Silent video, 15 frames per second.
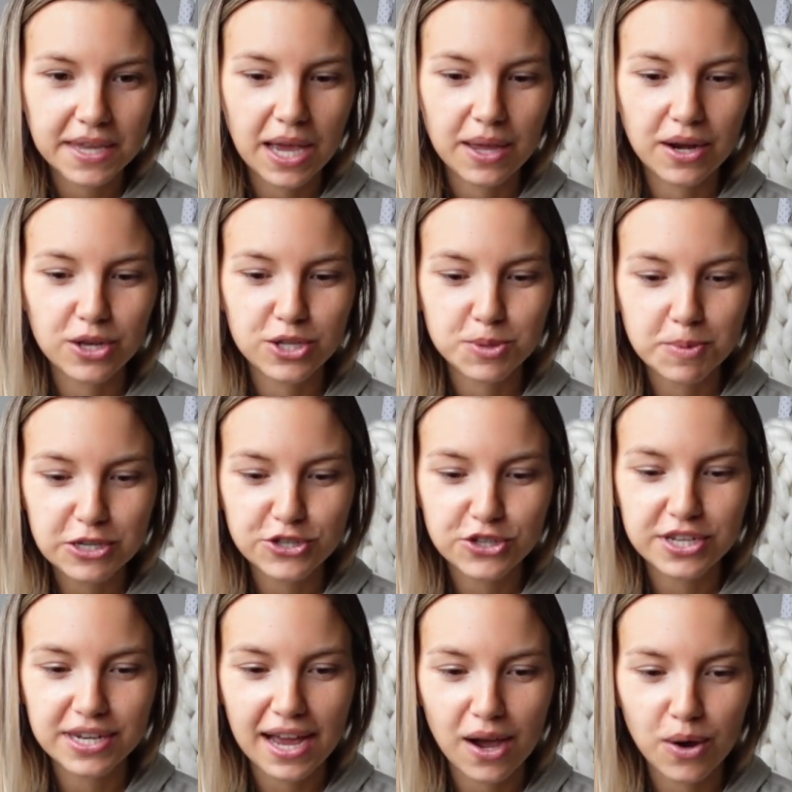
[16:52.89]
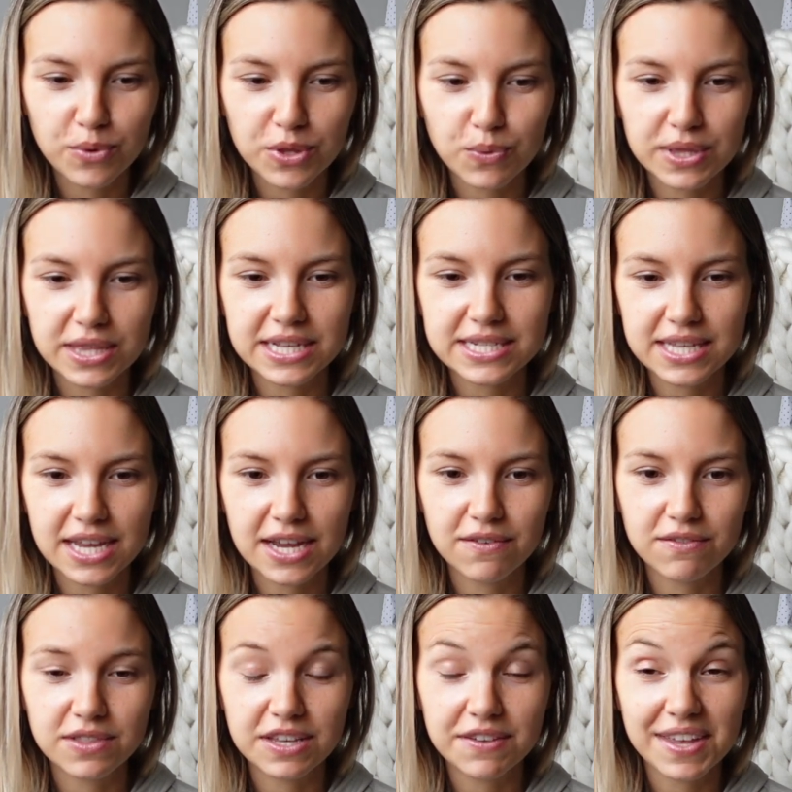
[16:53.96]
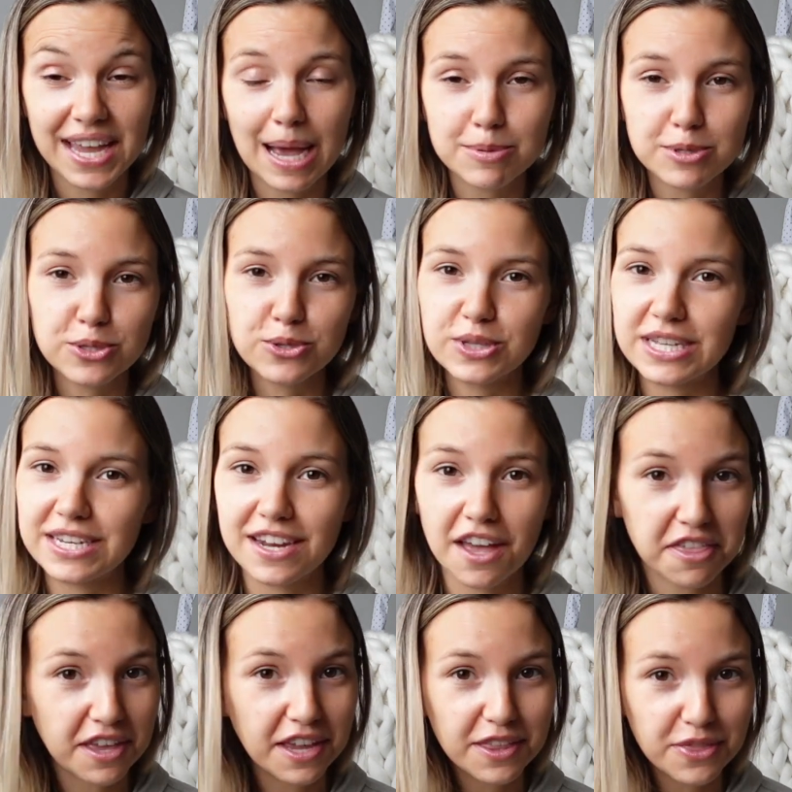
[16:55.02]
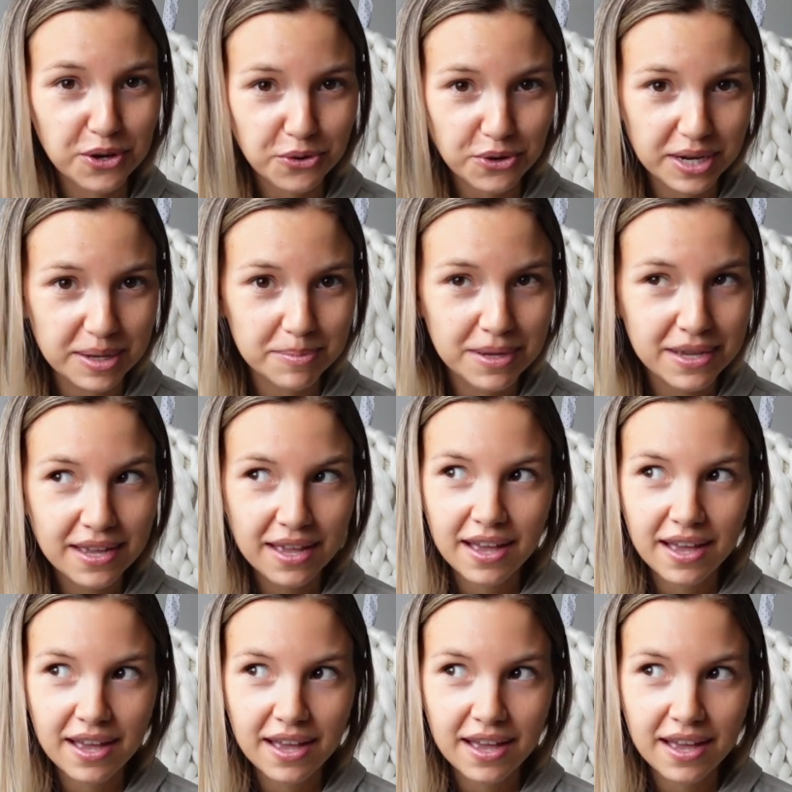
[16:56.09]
and especially now with what they say of leaving absolutely nothing in the crib.